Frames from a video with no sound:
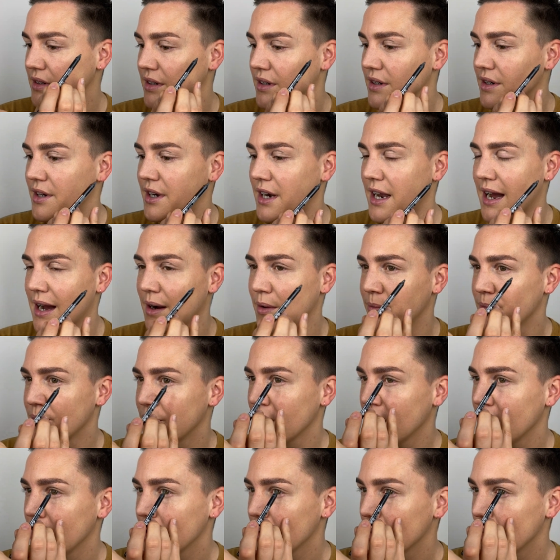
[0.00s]
Now,
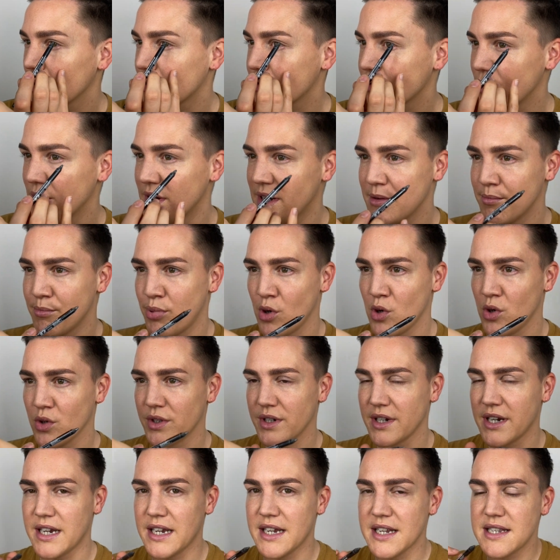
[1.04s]
what's really important
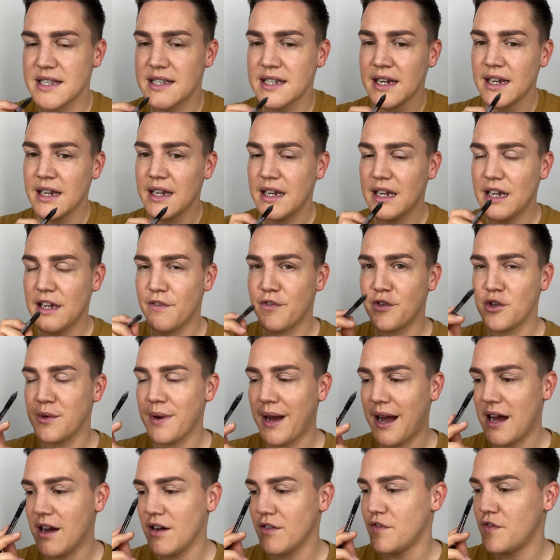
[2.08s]
is if you
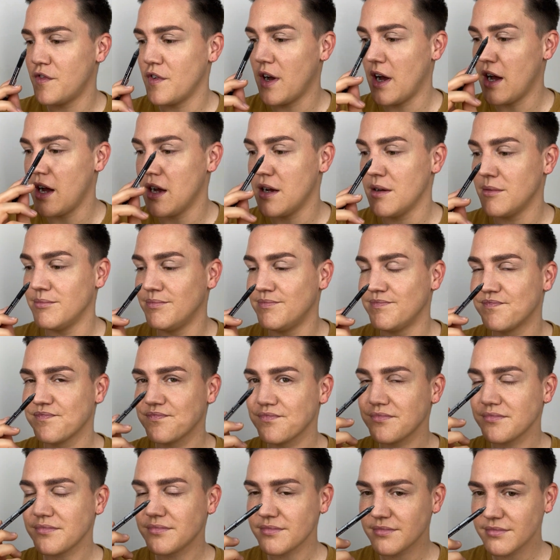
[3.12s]
have,
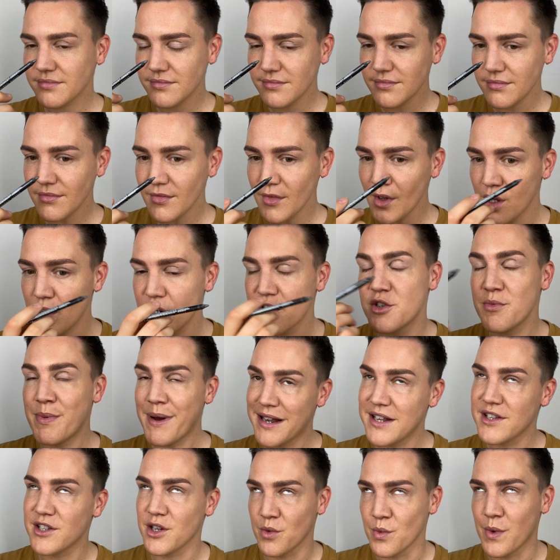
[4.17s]
it
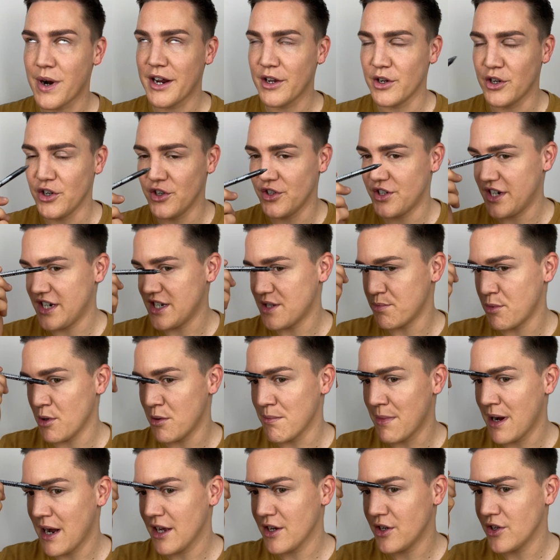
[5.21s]
depends on where your hood is, but
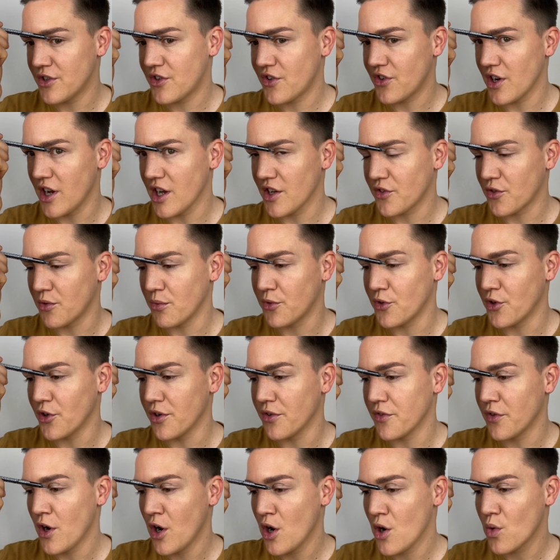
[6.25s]
my hood starts from sort
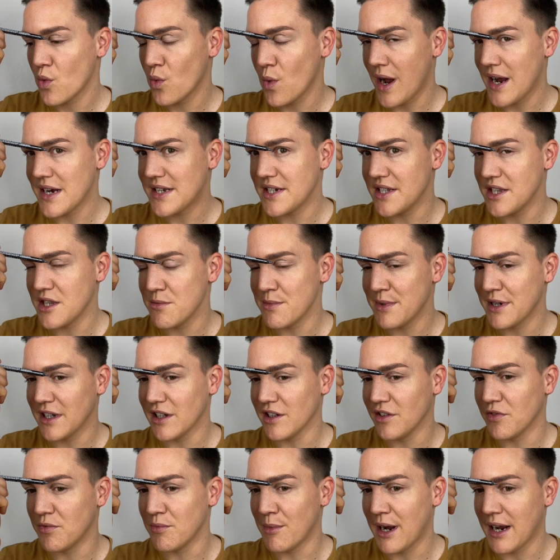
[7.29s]
of right in the middle
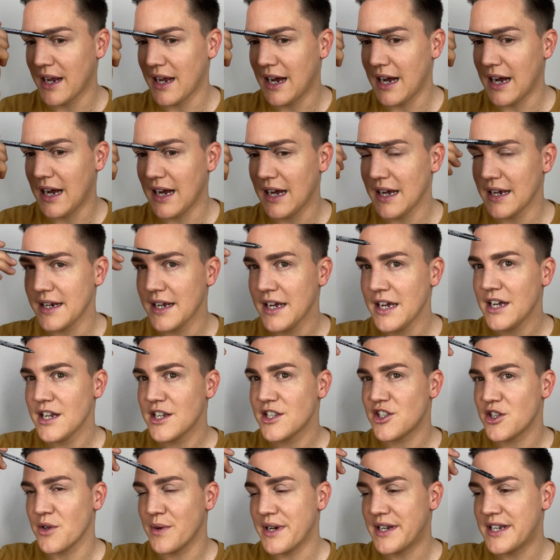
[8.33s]
of my eye.
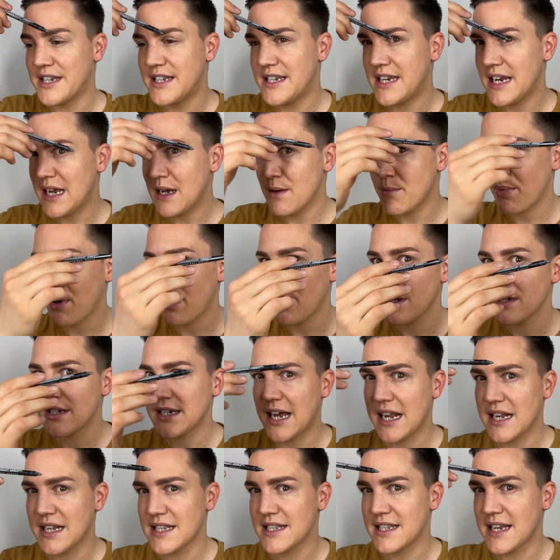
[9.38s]
So a dip
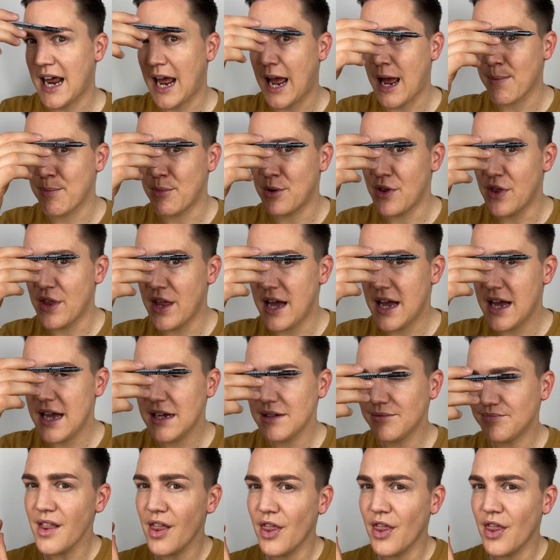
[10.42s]
tends to happen there.